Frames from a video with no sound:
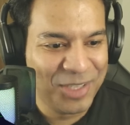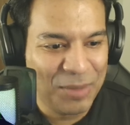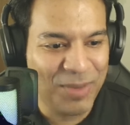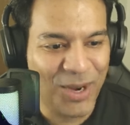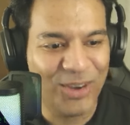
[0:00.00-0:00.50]

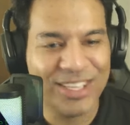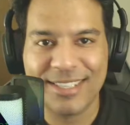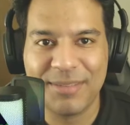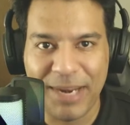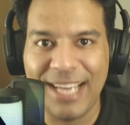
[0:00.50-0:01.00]

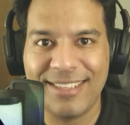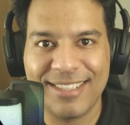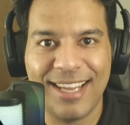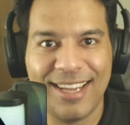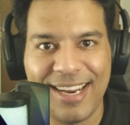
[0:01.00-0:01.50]
because
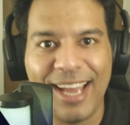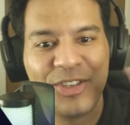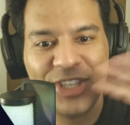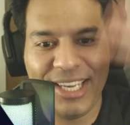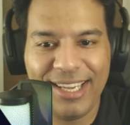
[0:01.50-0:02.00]
prices are
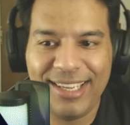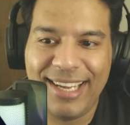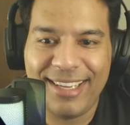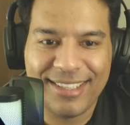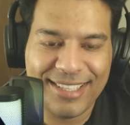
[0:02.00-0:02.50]
actually like,